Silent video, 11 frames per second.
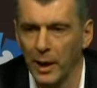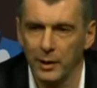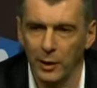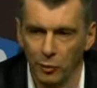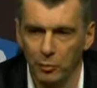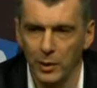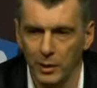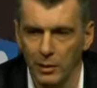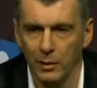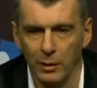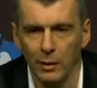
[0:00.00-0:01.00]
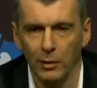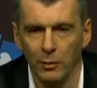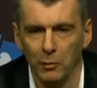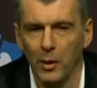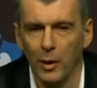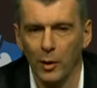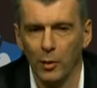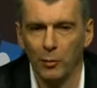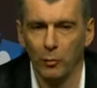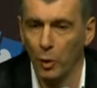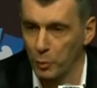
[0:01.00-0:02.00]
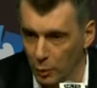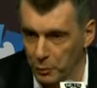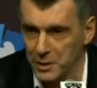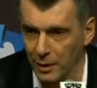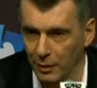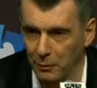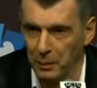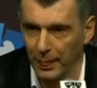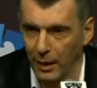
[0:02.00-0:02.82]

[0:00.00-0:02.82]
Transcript: might have been uh, more promising.